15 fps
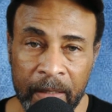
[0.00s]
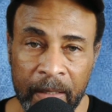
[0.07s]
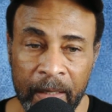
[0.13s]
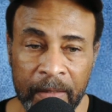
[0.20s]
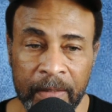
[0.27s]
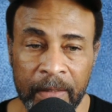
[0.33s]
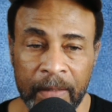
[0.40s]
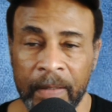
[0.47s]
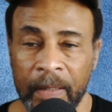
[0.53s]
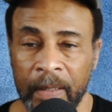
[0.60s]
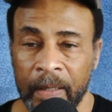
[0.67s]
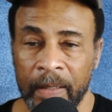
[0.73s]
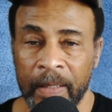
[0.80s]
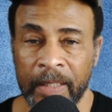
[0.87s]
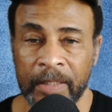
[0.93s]
the content
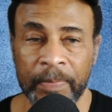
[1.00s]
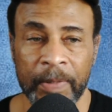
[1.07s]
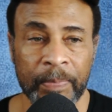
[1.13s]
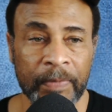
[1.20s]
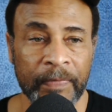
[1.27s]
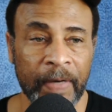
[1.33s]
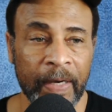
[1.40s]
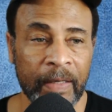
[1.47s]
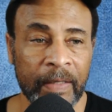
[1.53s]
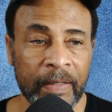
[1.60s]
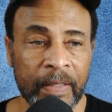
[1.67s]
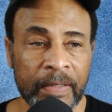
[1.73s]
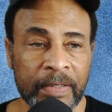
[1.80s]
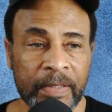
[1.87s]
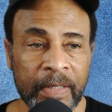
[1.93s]
that's been provided
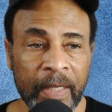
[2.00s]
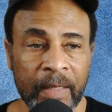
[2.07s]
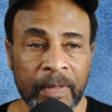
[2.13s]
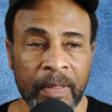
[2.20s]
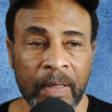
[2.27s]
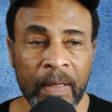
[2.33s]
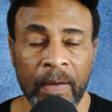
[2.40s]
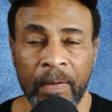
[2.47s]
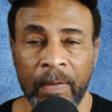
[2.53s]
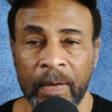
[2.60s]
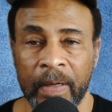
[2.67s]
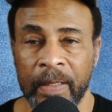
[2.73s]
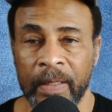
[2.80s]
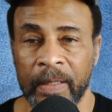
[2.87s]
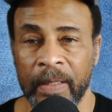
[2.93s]
in this segment
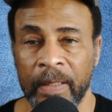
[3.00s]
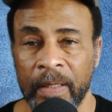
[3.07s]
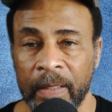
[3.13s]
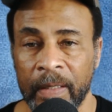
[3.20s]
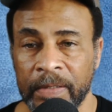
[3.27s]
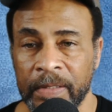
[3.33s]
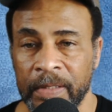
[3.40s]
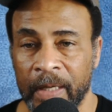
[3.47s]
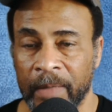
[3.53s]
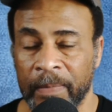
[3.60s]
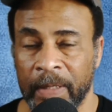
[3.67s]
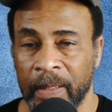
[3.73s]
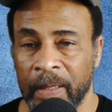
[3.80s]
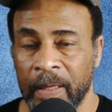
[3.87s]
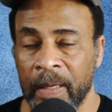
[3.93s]
or in any other
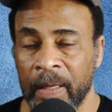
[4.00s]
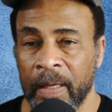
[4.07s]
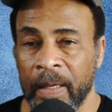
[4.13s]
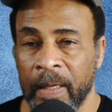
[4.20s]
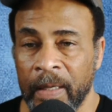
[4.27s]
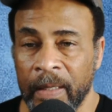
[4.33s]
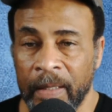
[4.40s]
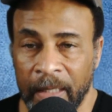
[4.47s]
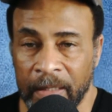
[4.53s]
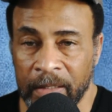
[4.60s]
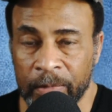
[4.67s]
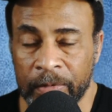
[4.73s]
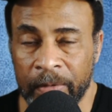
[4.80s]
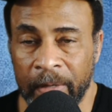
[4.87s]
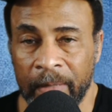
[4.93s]
segment, hit that
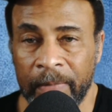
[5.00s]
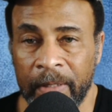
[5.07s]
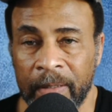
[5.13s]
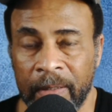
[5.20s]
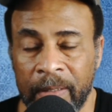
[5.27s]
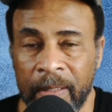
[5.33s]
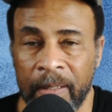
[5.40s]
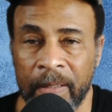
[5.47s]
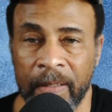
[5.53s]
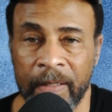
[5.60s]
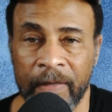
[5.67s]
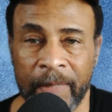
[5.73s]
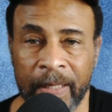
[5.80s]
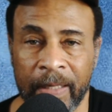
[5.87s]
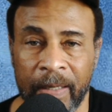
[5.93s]
subscribe button.
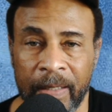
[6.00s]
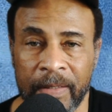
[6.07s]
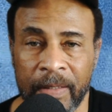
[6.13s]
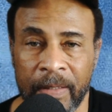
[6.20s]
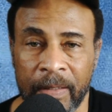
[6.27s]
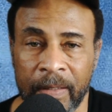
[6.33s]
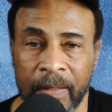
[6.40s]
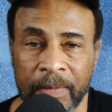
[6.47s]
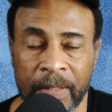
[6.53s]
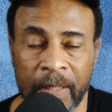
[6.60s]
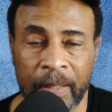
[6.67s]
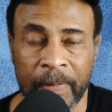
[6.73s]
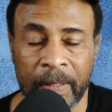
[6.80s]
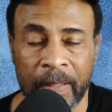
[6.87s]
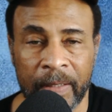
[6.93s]
Give my content a thumbs
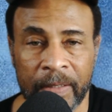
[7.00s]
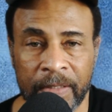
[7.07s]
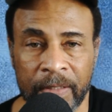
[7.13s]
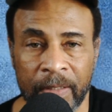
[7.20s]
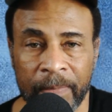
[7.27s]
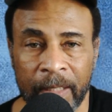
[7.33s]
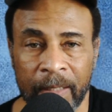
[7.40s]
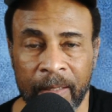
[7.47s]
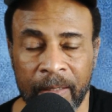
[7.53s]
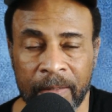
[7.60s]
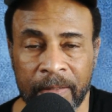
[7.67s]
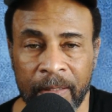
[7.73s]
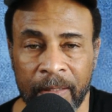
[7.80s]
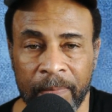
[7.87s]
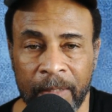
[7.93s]
up. Share my
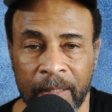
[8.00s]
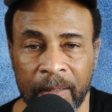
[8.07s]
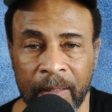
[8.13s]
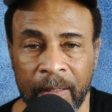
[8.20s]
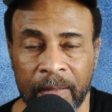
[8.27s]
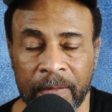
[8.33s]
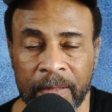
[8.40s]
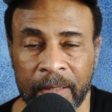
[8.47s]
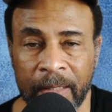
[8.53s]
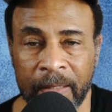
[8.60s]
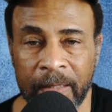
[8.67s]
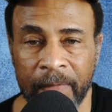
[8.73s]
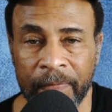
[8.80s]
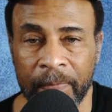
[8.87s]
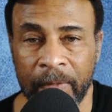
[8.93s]
content among others, and I
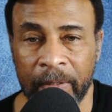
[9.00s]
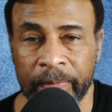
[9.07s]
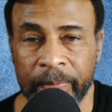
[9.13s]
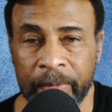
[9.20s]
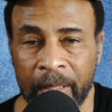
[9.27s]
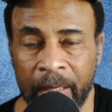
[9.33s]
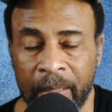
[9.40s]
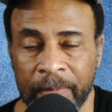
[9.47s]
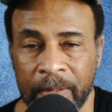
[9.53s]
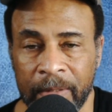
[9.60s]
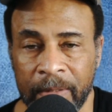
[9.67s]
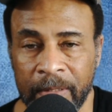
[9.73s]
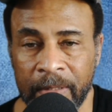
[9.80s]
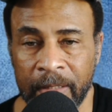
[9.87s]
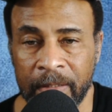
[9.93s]
definitely welcome comments
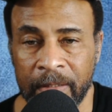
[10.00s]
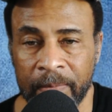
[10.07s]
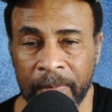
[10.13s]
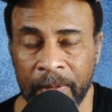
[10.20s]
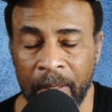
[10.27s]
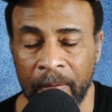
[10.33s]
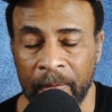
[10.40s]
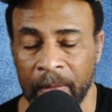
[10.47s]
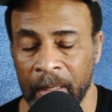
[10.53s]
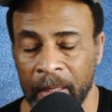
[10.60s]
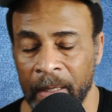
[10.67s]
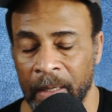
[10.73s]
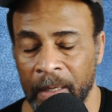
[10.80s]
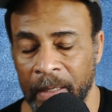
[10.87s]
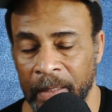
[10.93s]
in the section below.
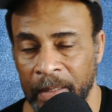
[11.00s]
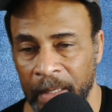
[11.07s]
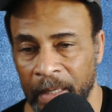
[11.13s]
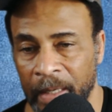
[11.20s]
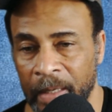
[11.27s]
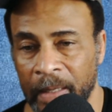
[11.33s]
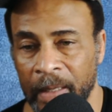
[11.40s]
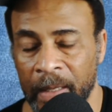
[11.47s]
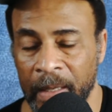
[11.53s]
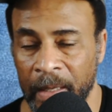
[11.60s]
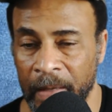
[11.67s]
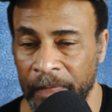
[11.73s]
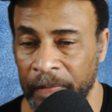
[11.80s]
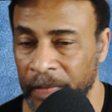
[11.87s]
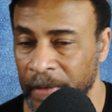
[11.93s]
And again,
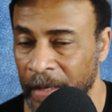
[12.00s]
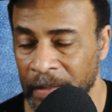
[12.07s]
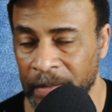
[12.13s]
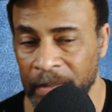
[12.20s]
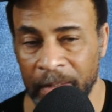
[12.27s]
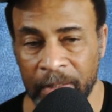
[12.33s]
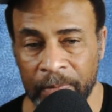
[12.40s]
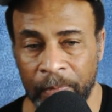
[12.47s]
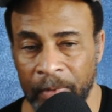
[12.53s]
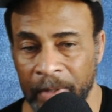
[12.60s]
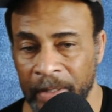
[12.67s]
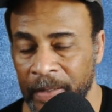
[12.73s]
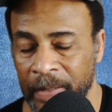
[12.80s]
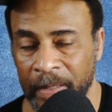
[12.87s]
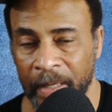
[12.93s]
if you've gotten to this
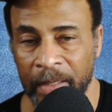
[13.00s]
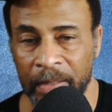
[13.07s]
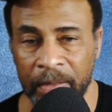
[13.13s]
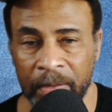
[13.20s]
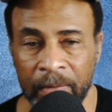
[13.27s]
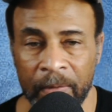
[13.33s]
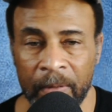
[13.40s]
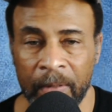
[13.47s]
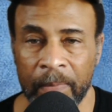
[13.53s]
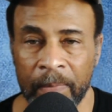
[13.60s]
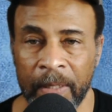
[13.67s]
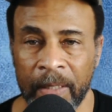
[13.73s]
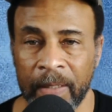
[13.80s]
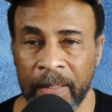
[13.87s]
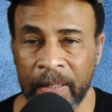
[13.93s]
point, thank you.
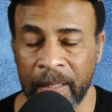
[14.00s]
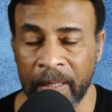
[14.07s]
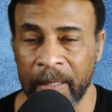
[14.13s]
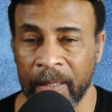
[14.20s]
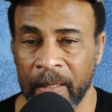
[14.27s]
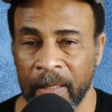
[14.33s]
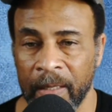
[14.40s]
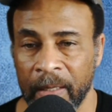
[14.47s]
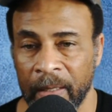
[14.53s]
But again,